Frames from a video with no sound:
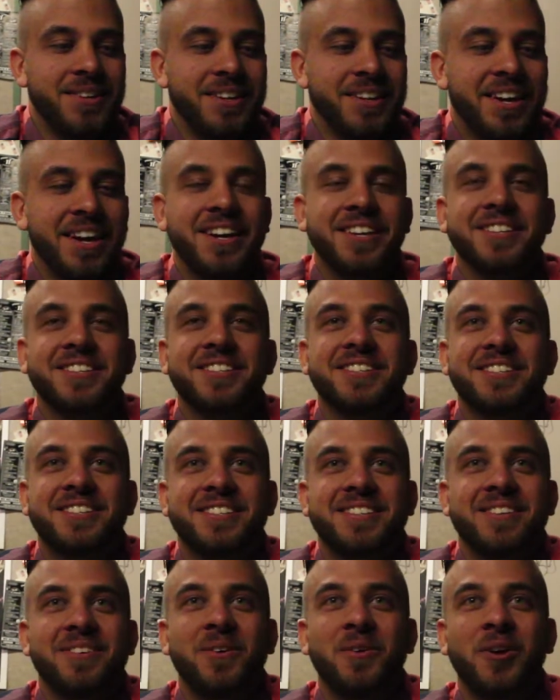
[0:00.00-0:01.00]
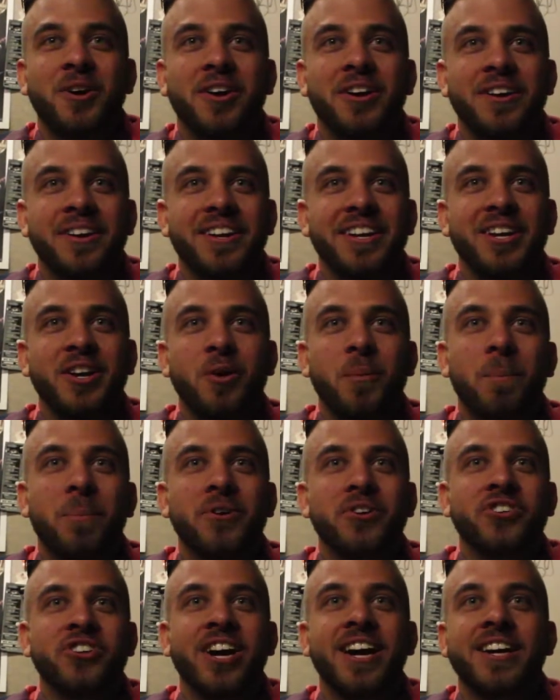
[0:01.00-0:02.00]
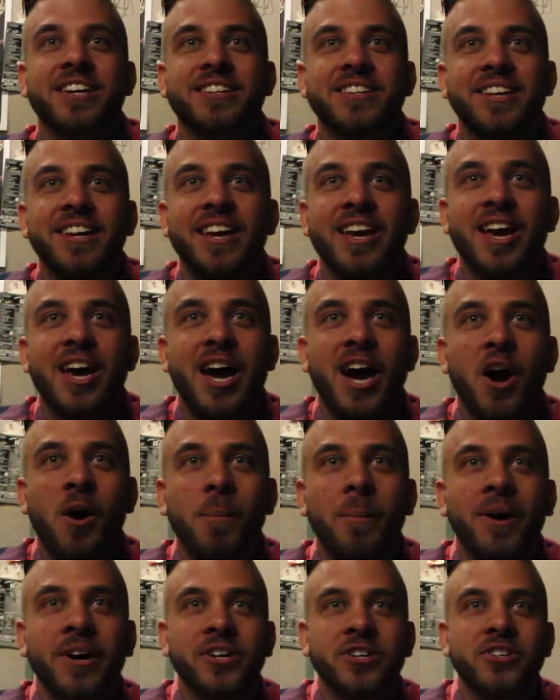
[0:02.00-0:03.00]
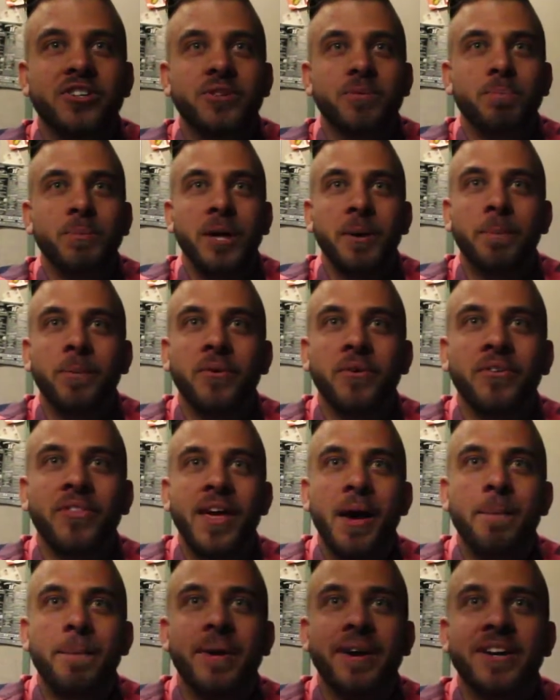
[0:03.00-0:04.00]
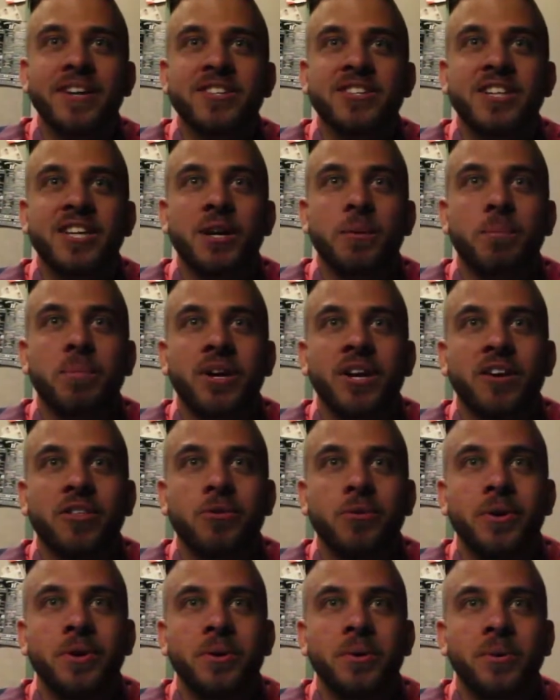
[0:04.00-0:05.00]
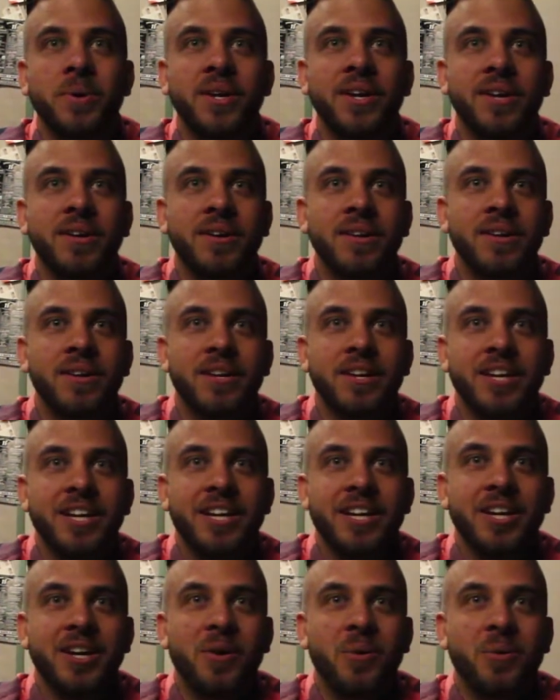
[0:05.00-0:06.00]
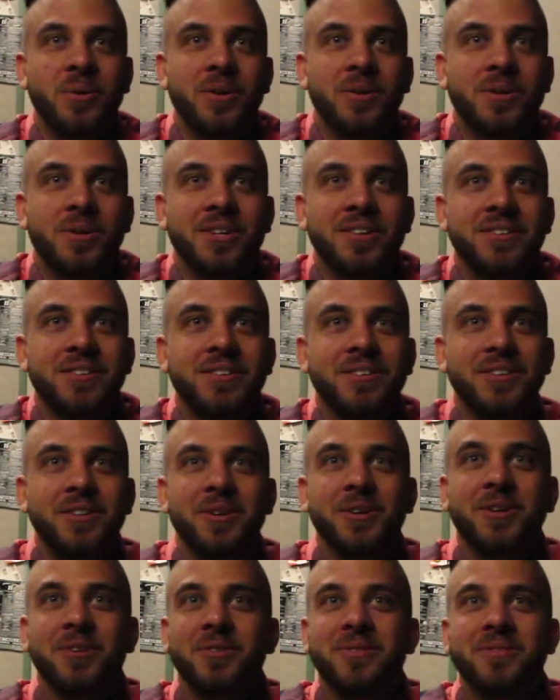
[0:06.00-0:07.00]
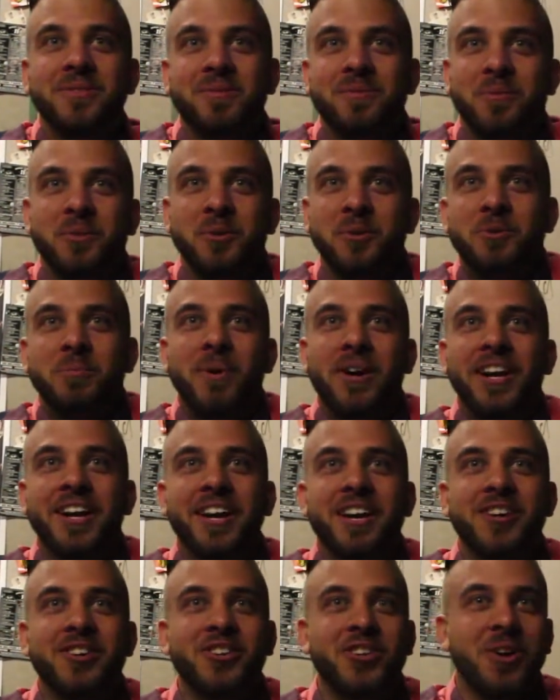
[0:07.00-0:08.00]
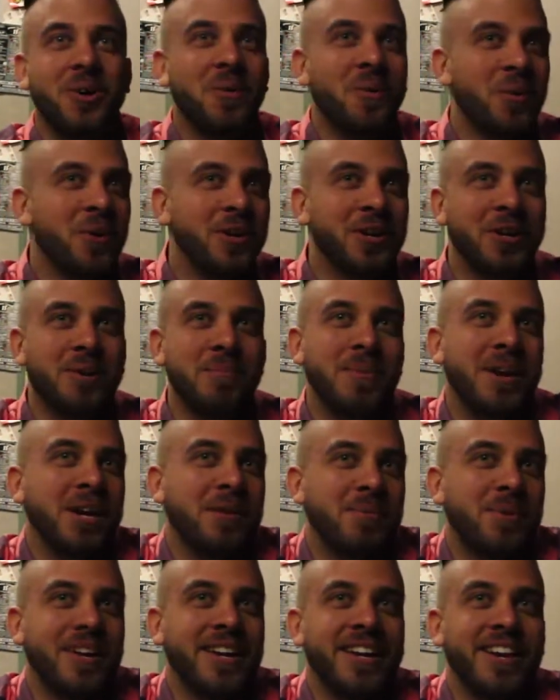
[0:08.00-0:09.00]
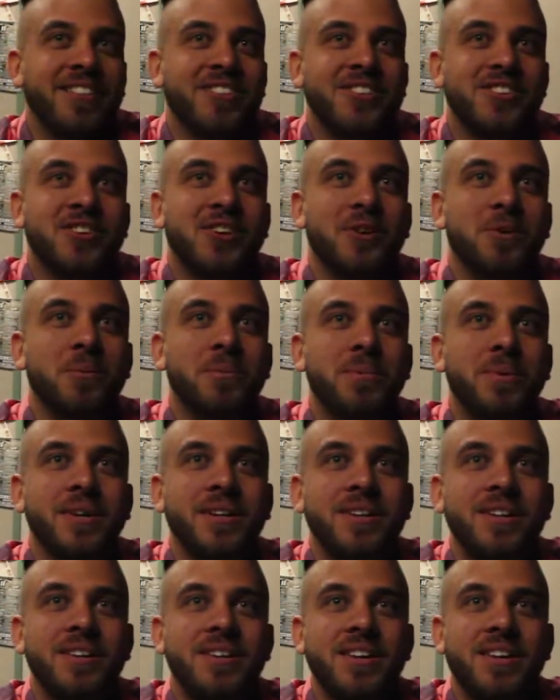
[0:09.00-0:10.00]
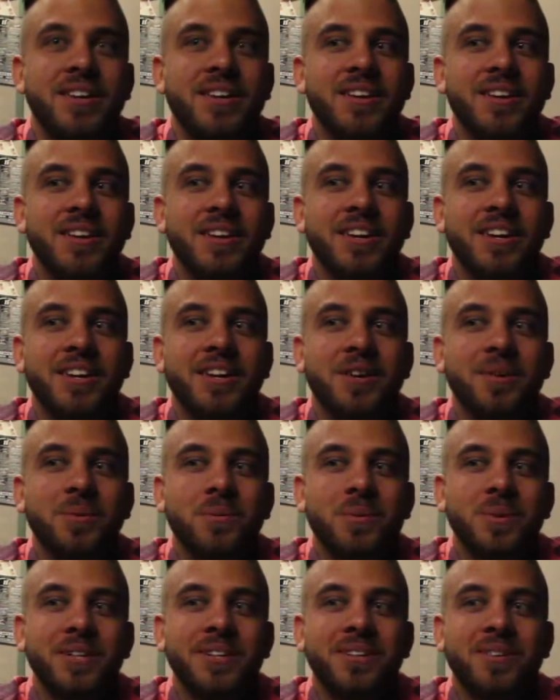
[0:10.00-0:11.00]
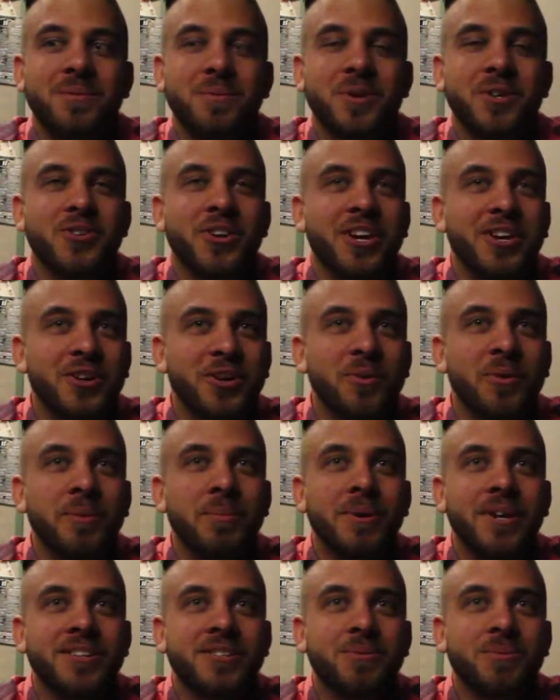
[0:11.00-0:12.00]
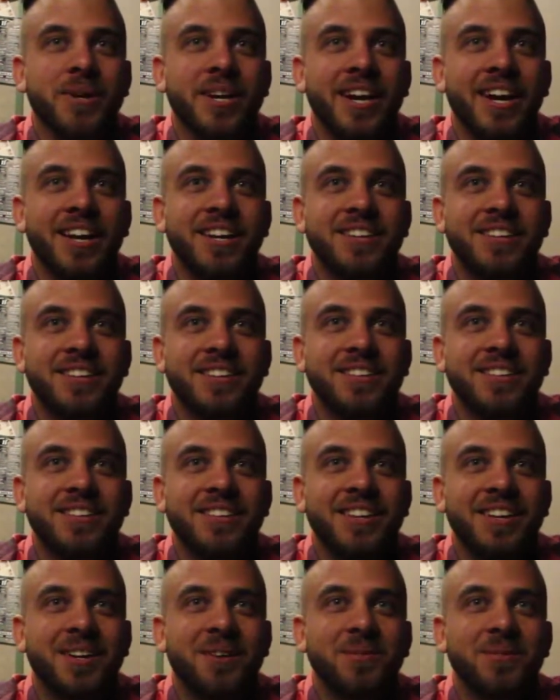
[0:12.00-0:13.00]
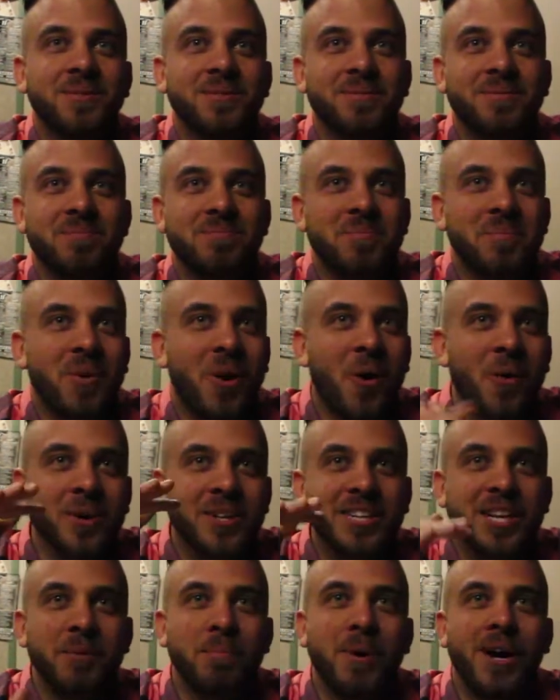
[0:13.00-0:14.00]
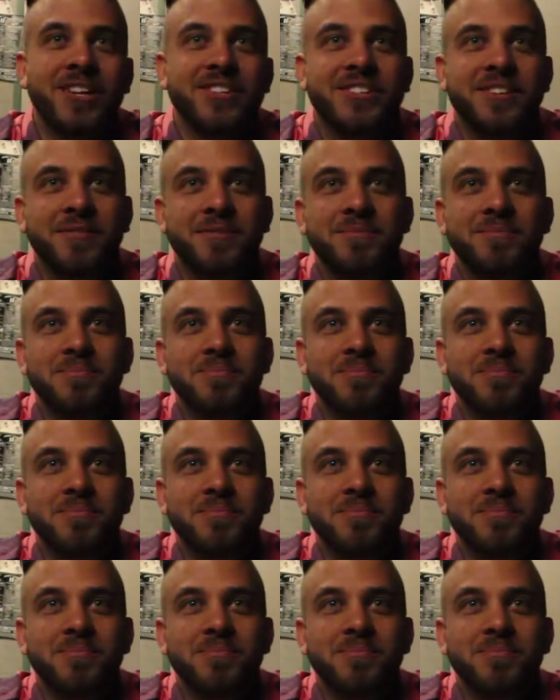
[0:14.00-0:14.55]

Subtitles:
guess or project how much people that band is going to bring through, and you can lose money on a show or you can make money on the show, but we try to do the best we can to always keep positive.